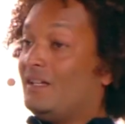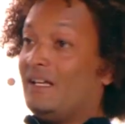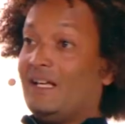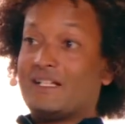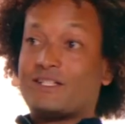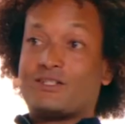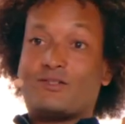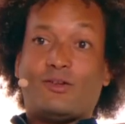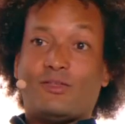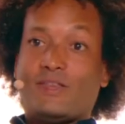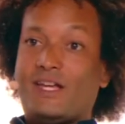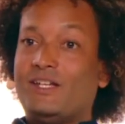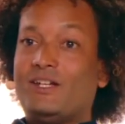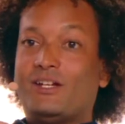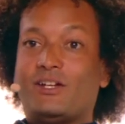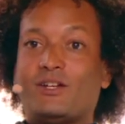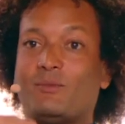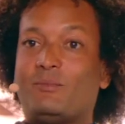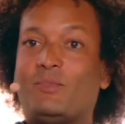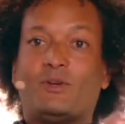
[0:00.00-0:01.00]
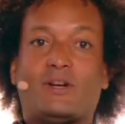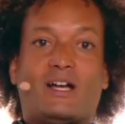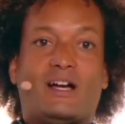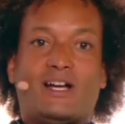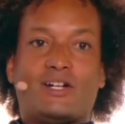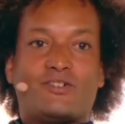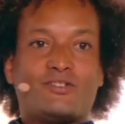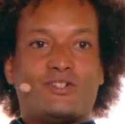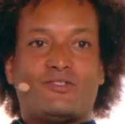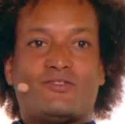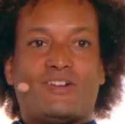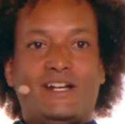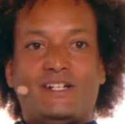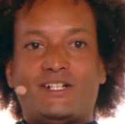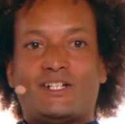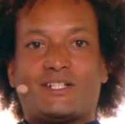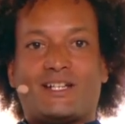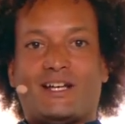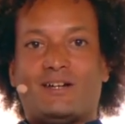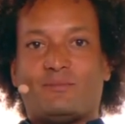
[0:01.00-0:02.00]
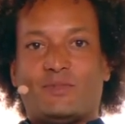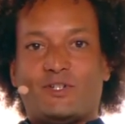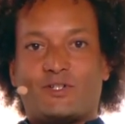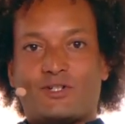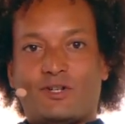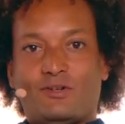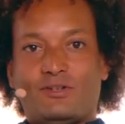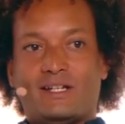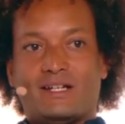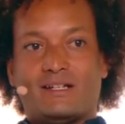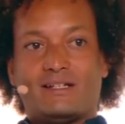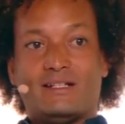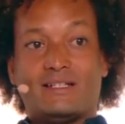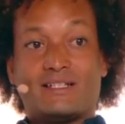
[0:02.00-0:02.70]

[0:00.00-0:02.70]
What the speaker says: it's not that you're going to put 100 rangers out patrolling.